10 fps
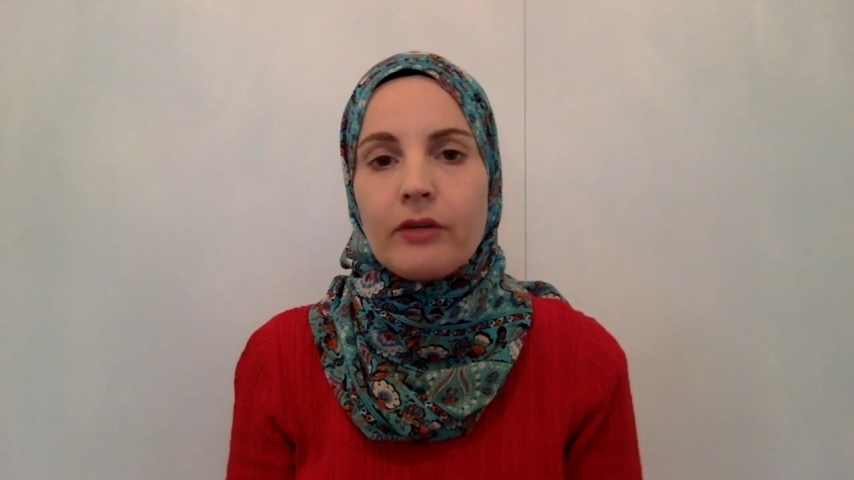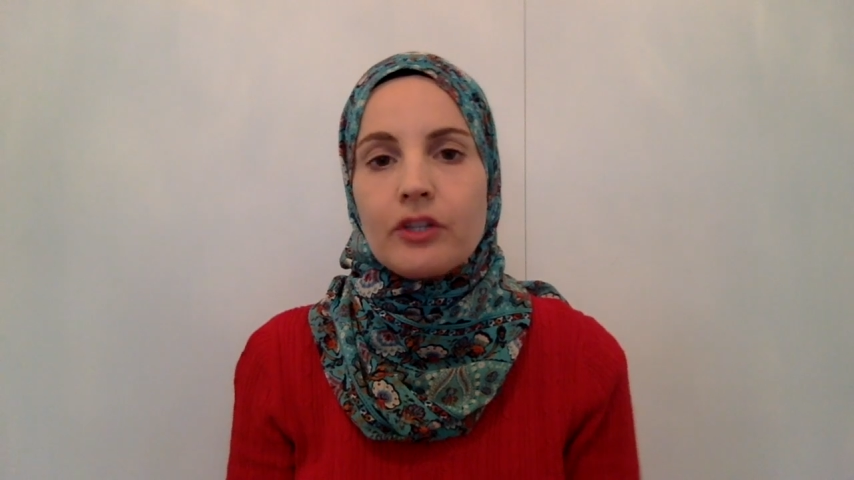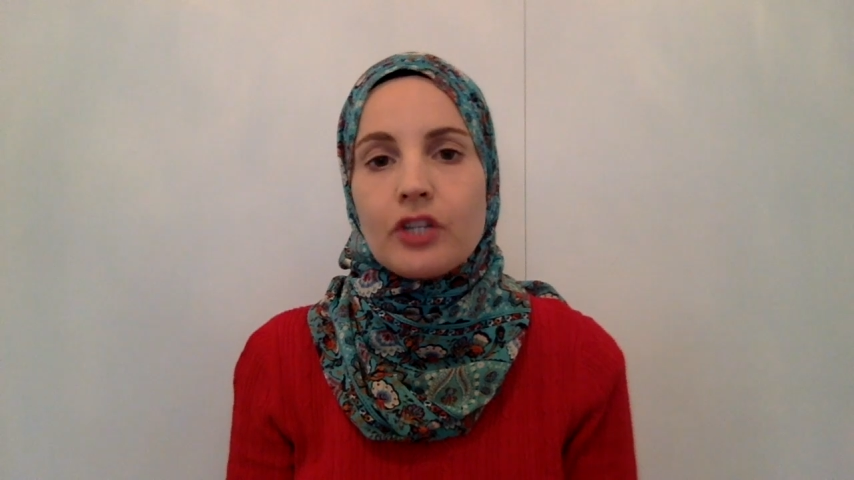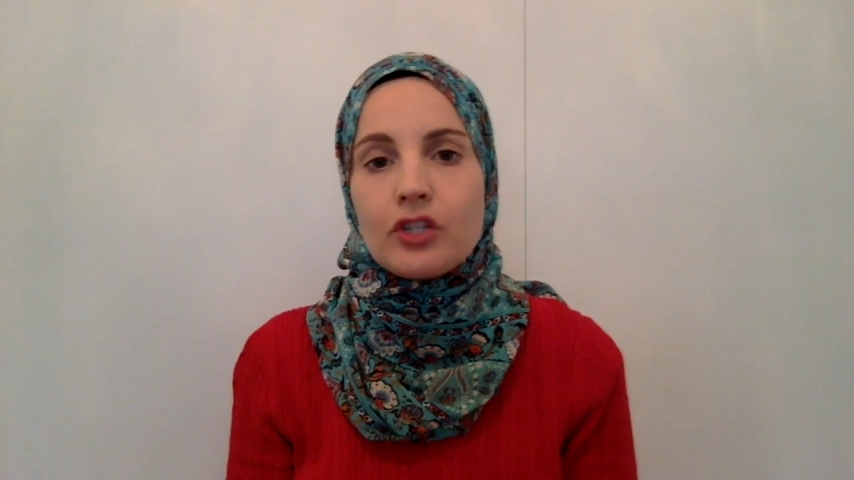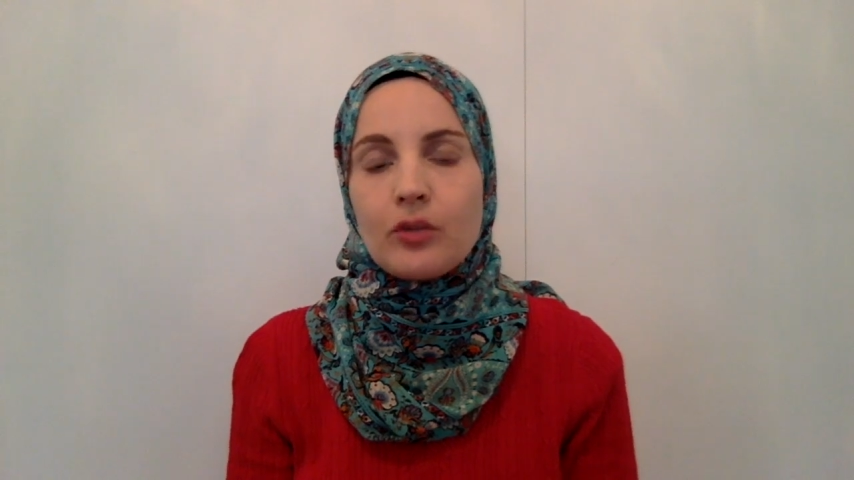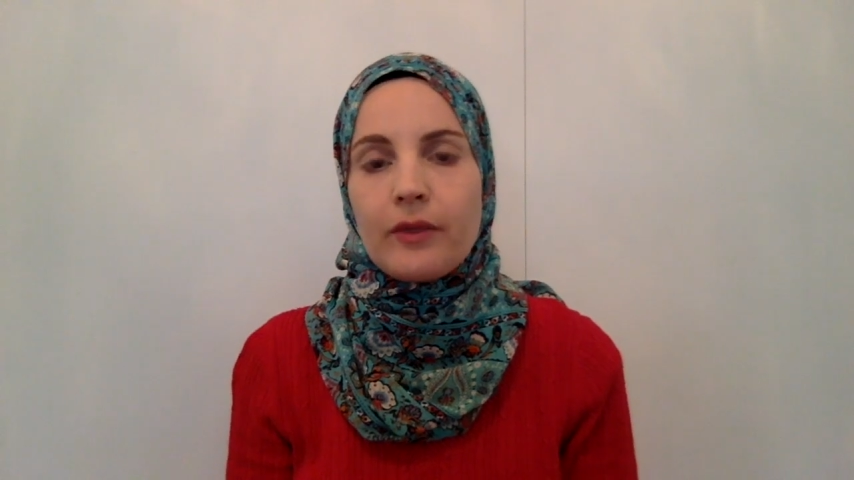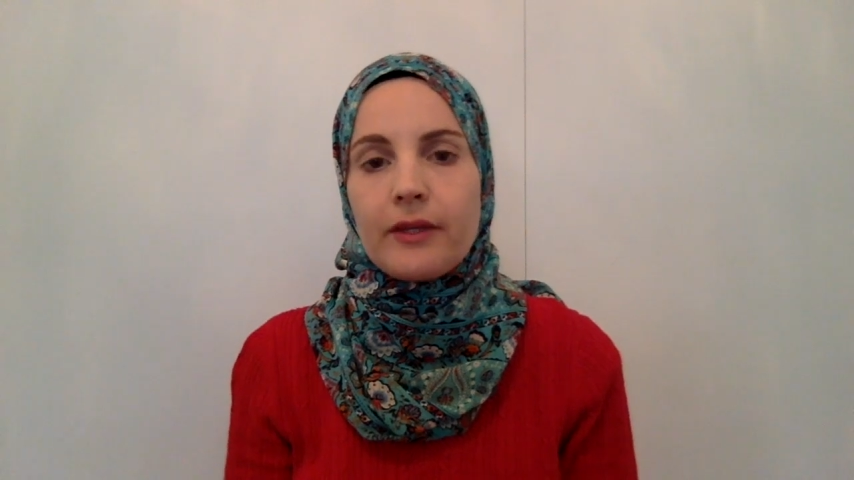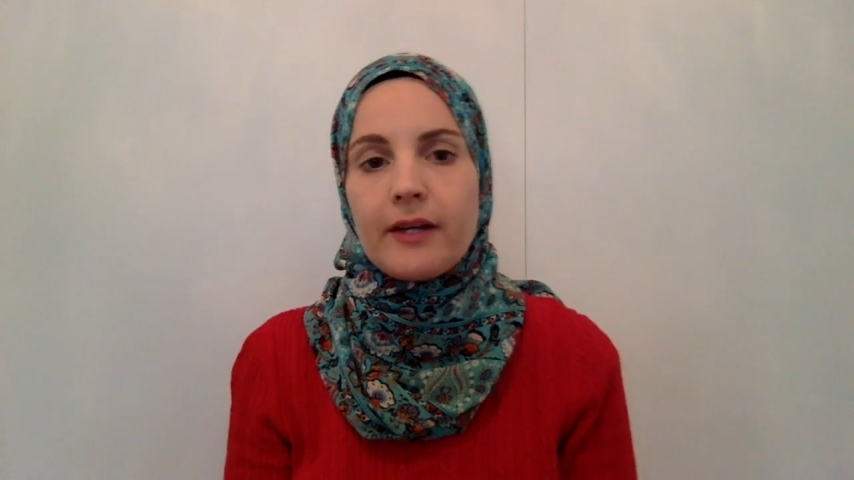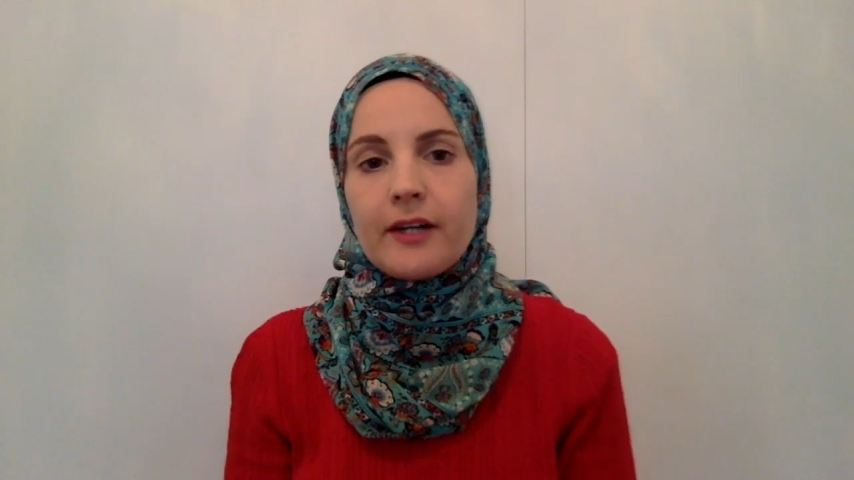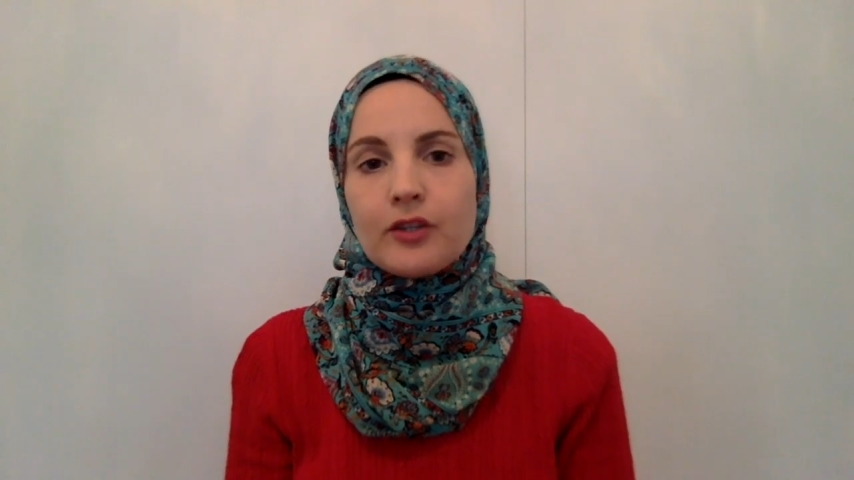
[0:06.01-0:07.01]
Just What the
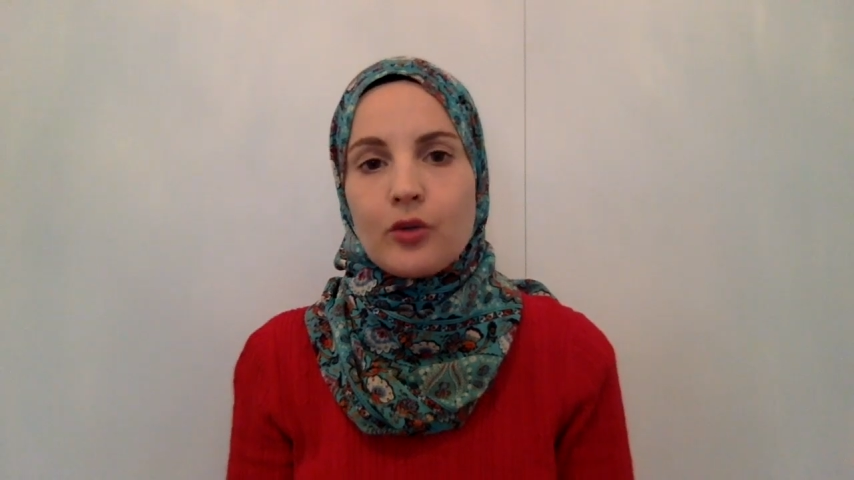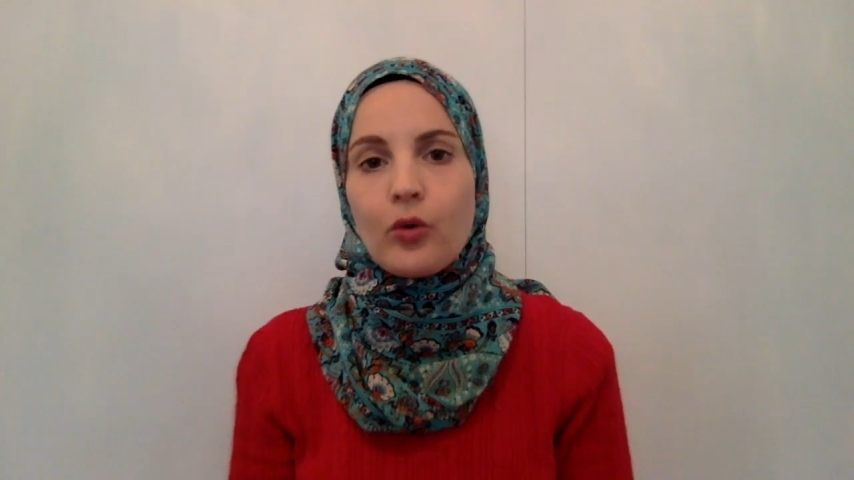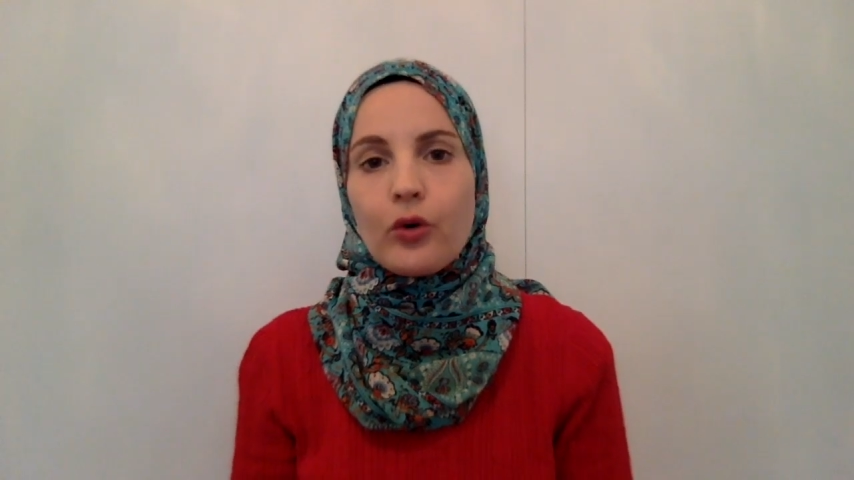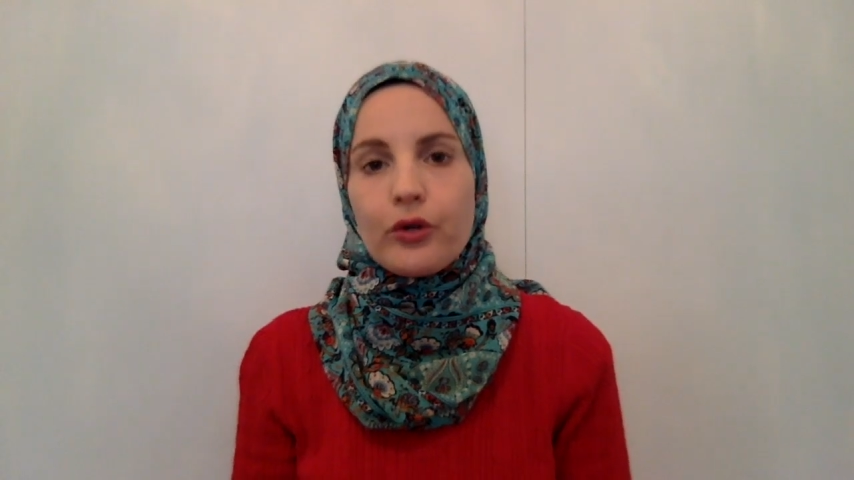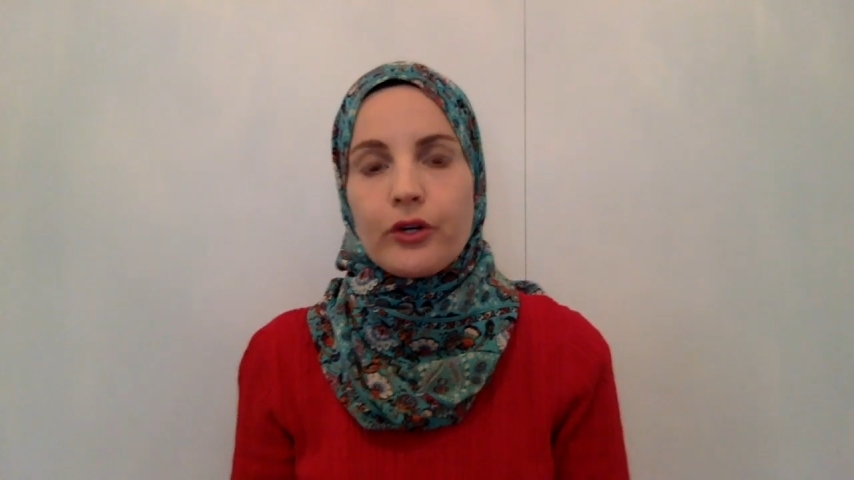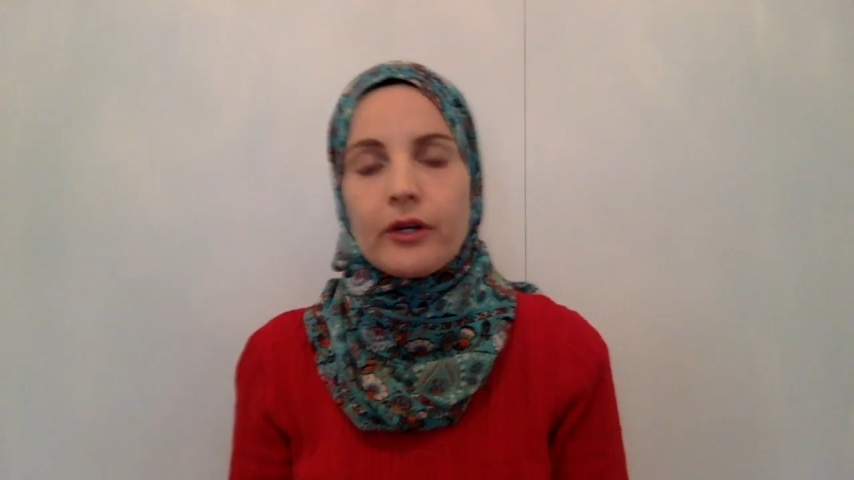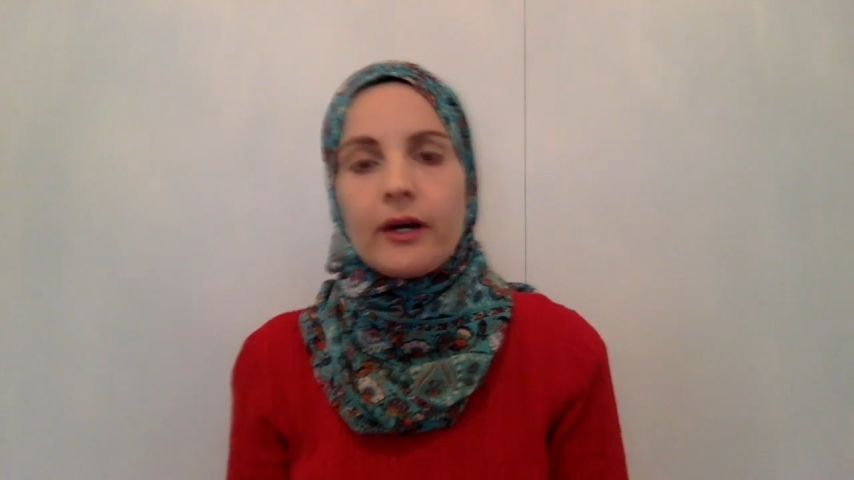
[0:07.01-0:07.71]
Doctor Ordered,